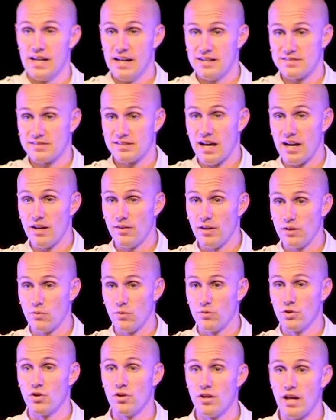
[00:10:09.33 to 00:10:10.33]
it's kind of like
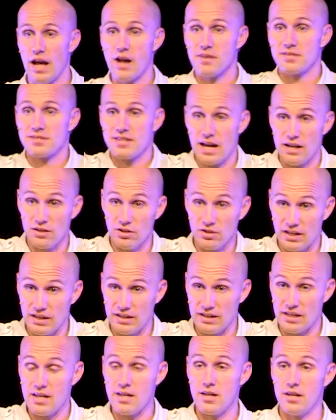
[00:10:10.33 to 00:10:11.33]
when you're outside
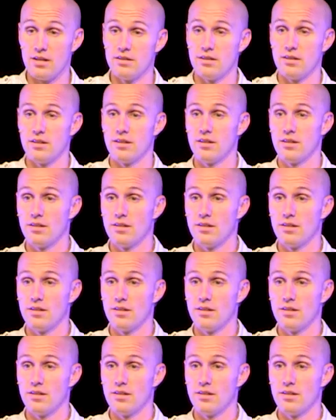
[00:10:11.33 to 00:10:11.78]
looking in,